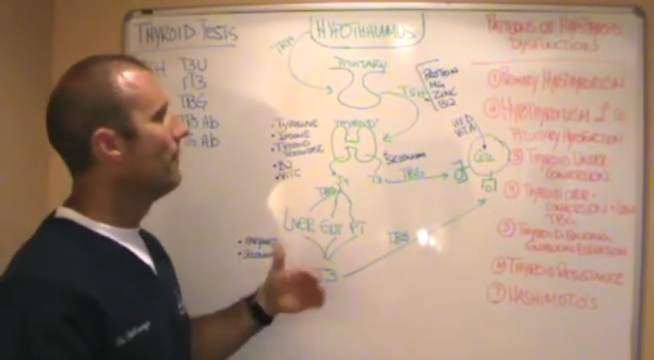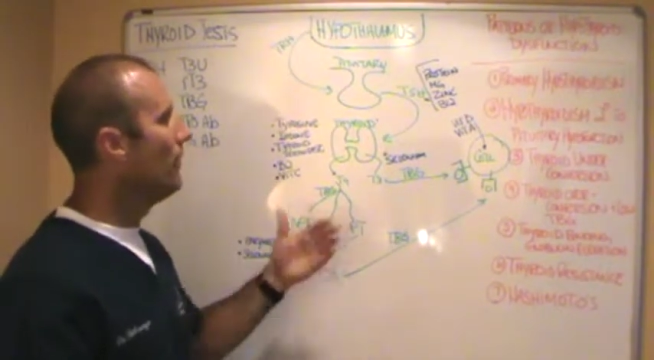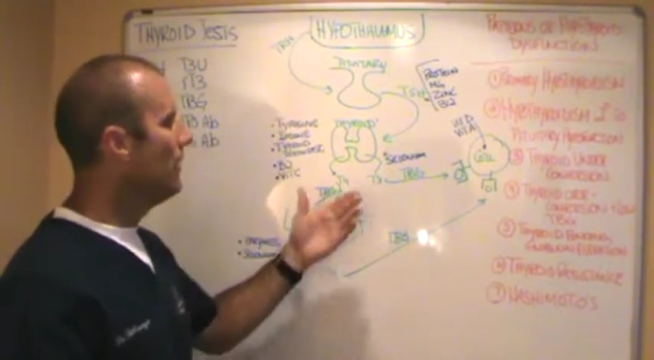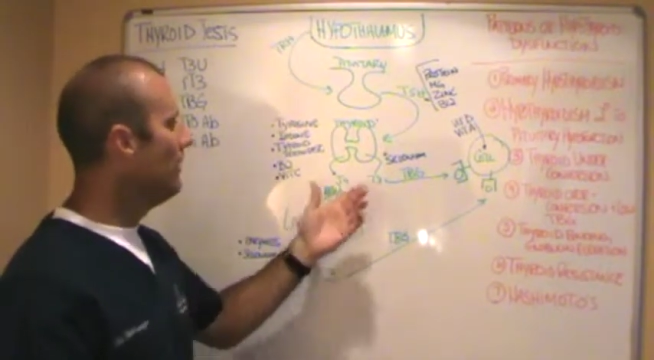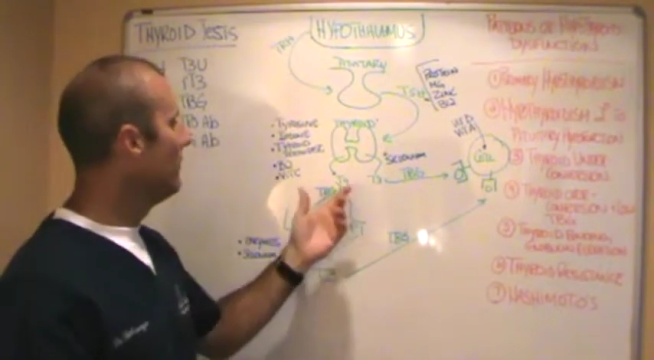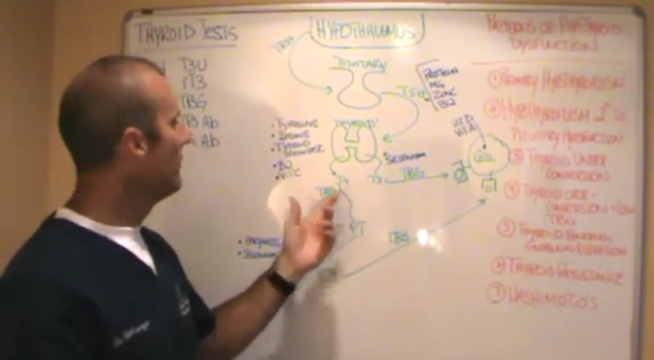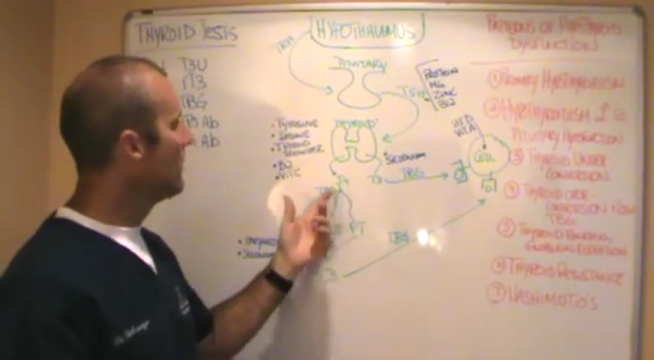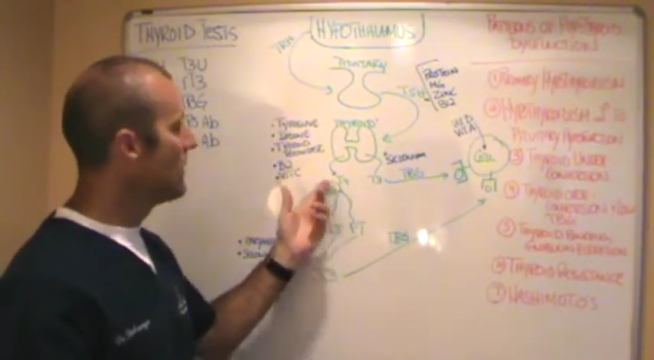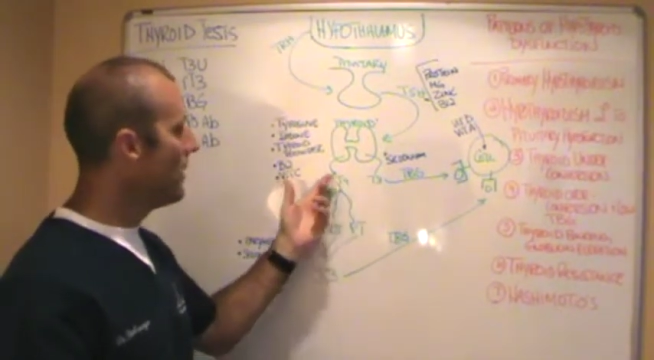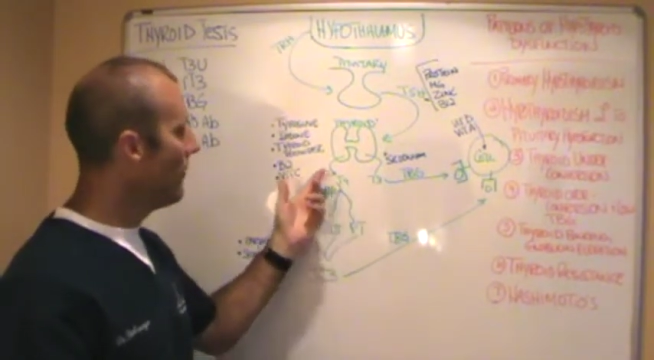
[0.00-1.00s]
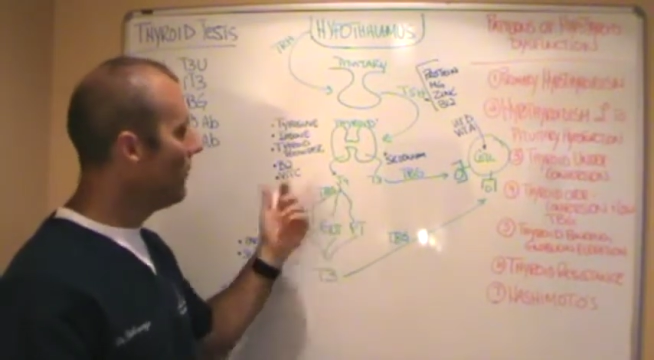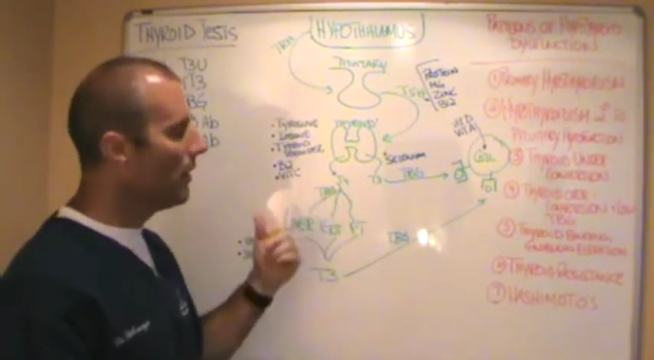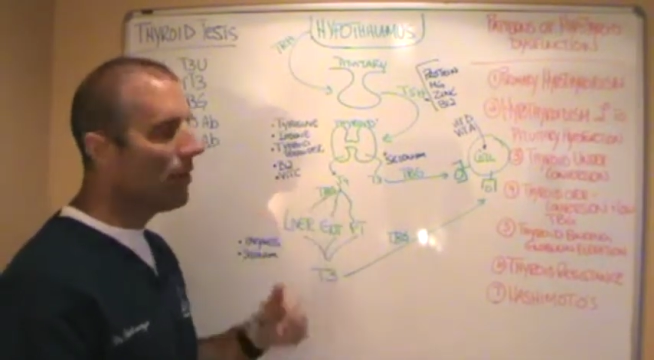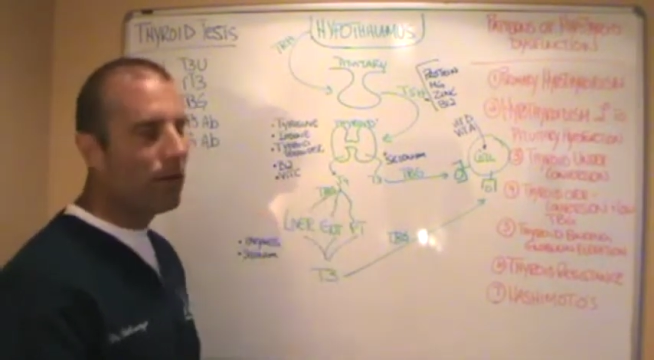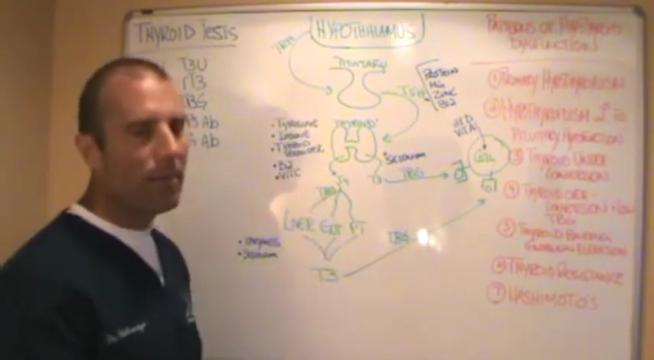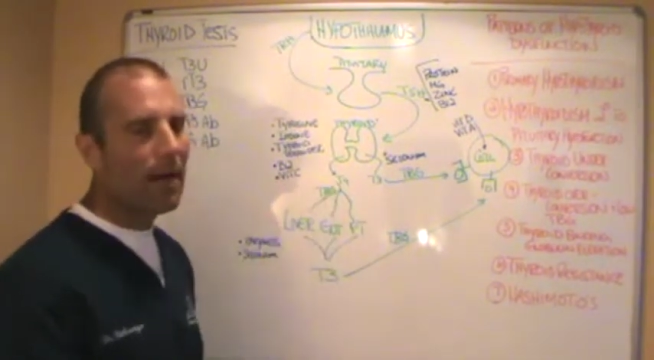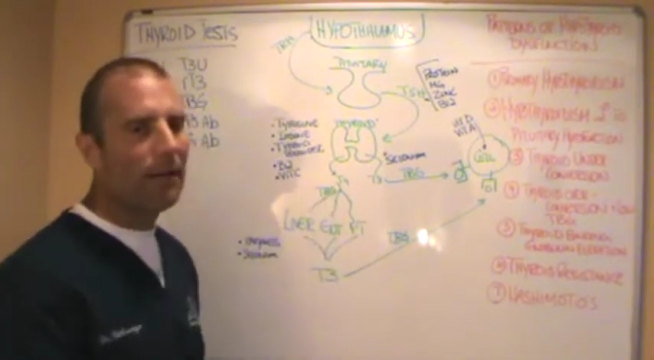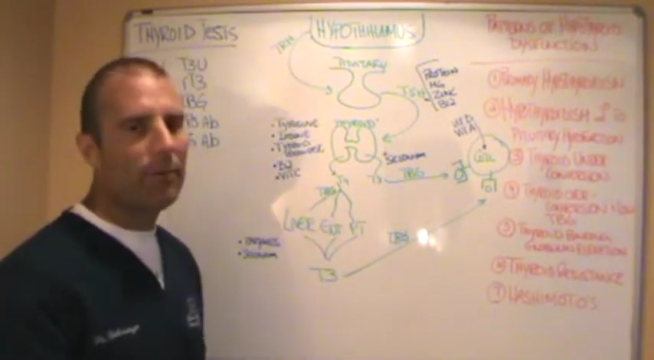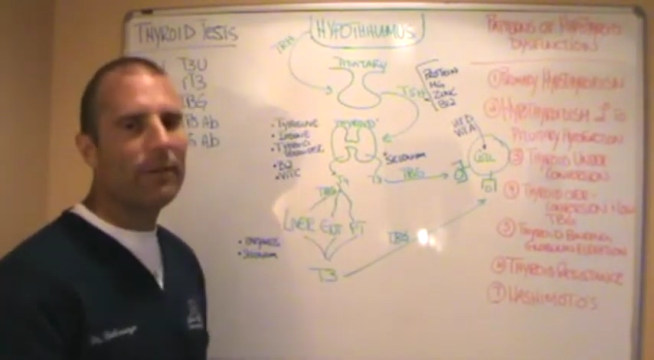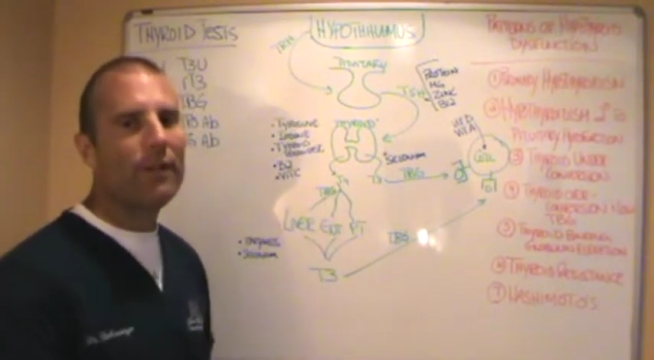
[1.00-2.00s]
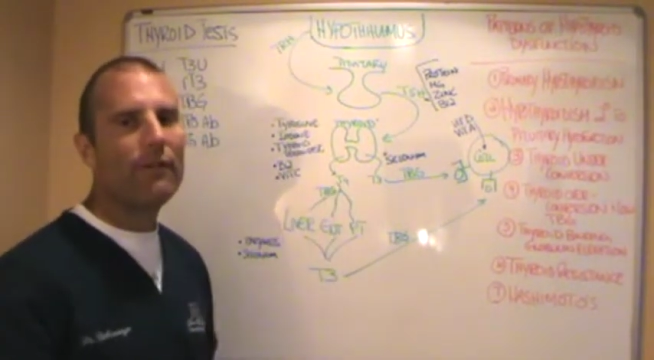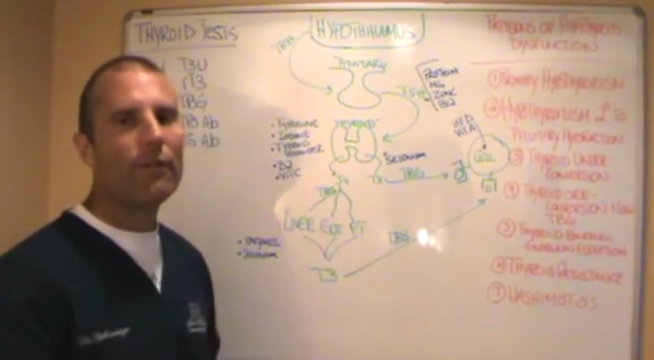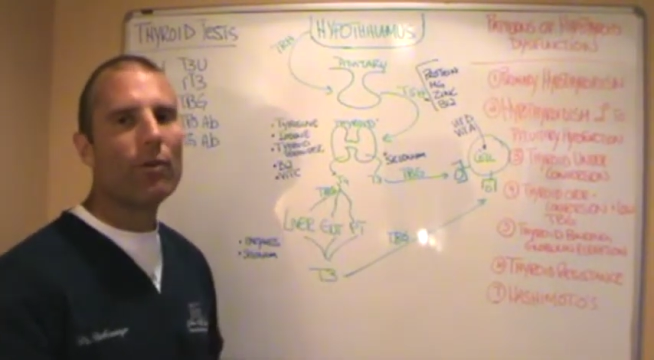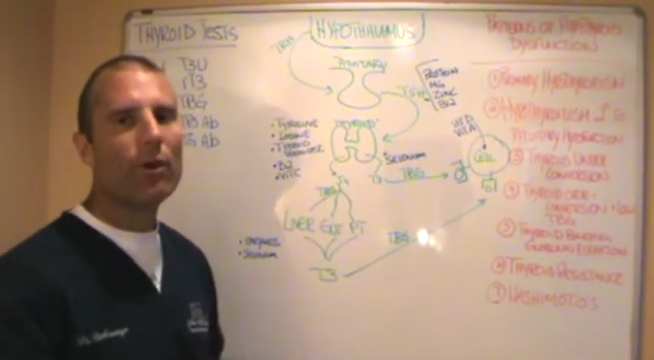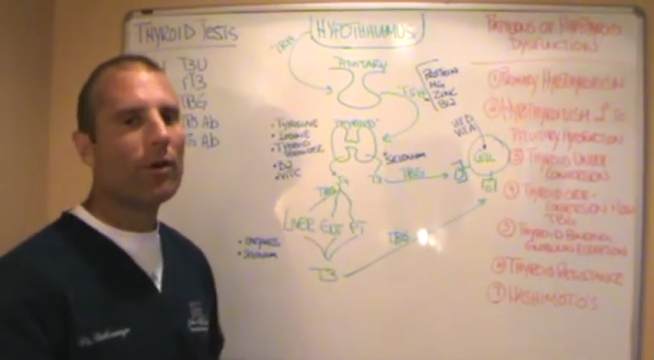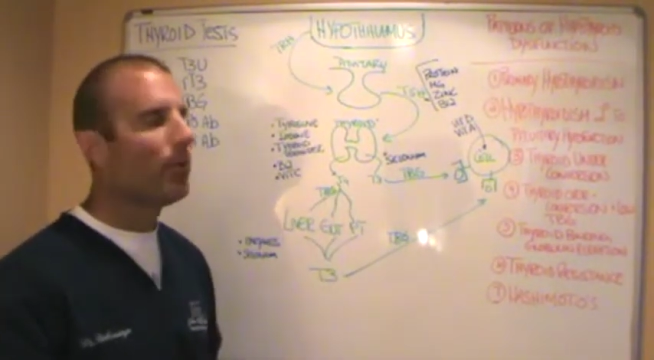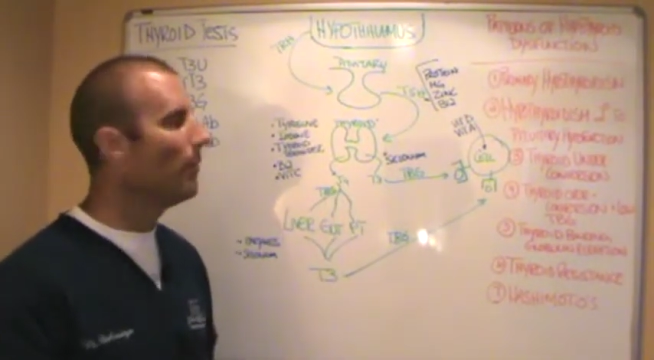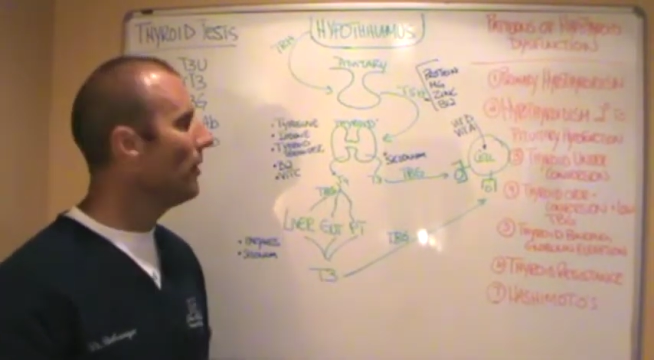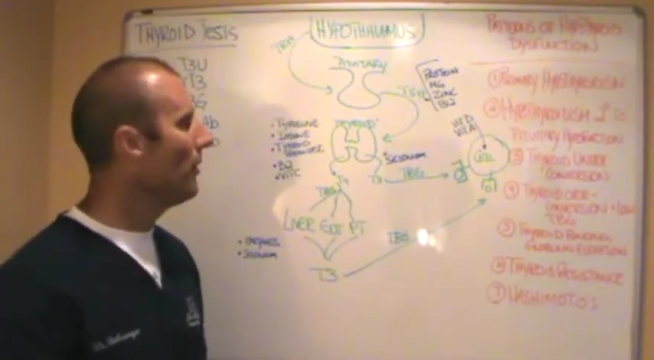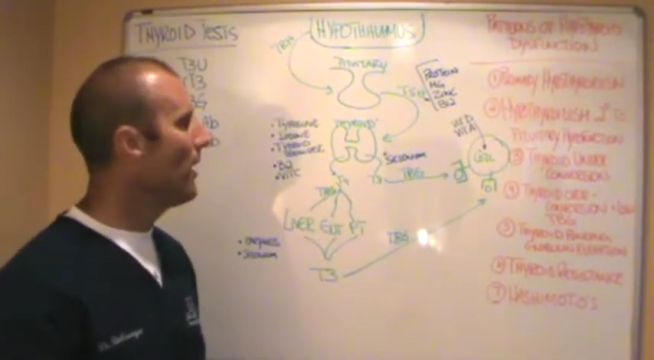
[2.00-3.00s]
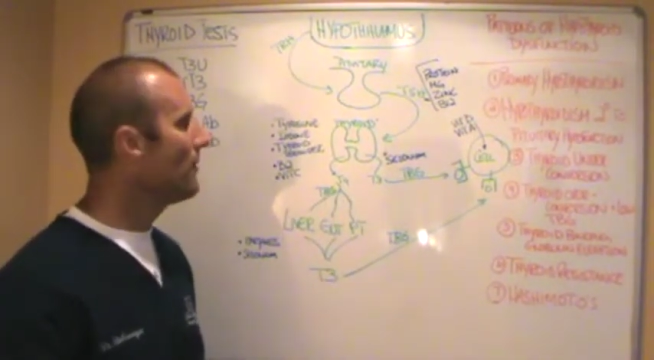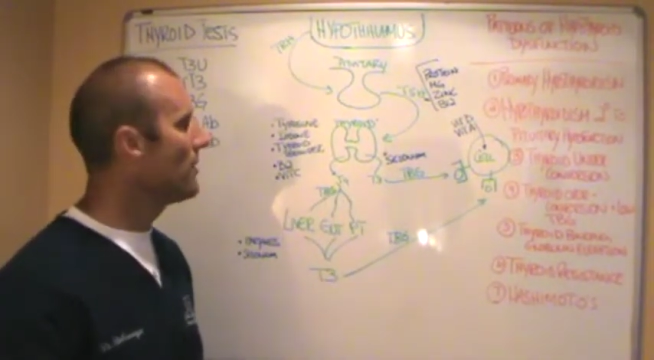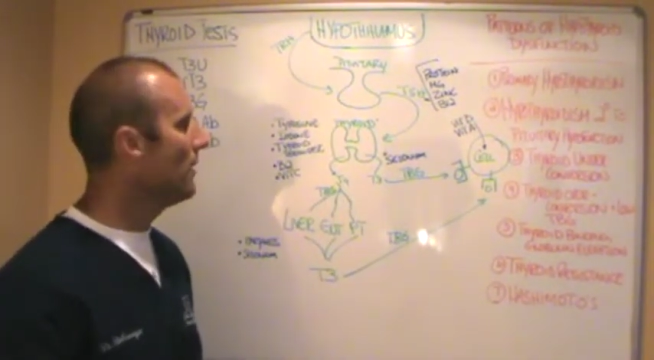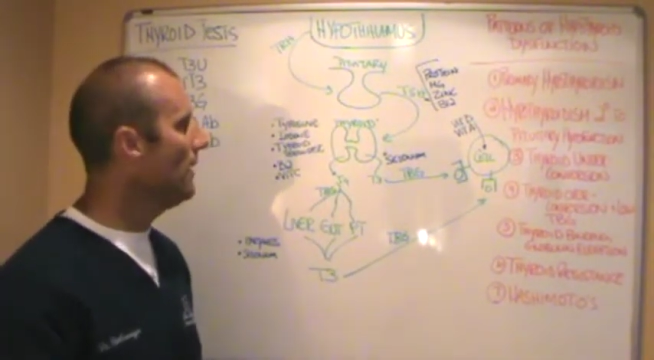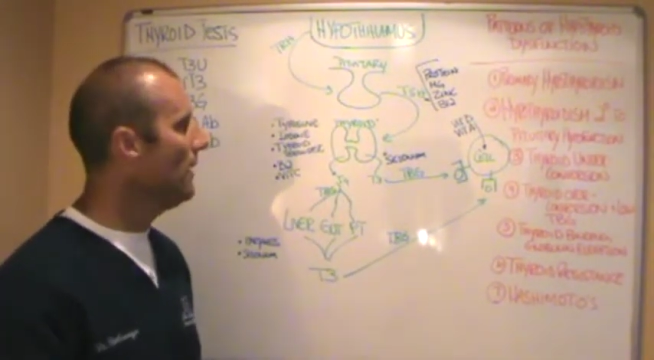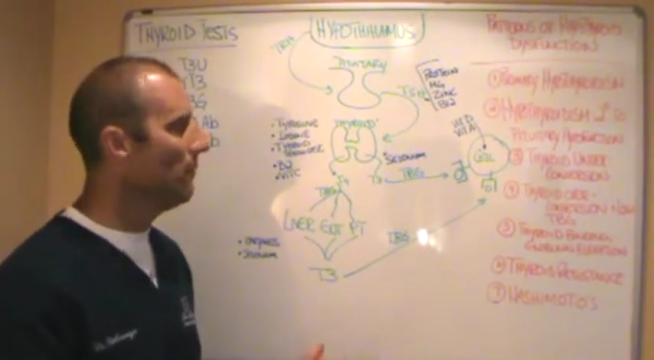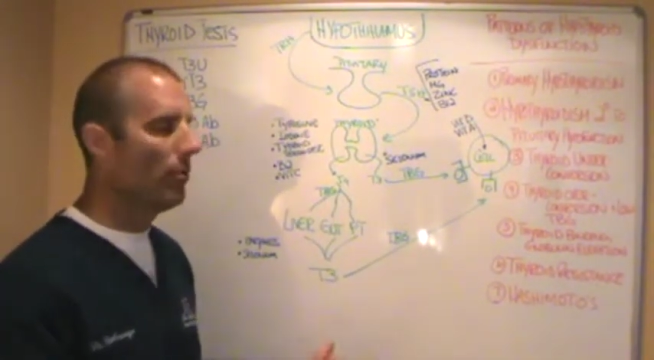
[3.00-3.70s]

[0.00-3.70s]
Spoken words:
let's say if we load the body with T4 but we don't have selenium,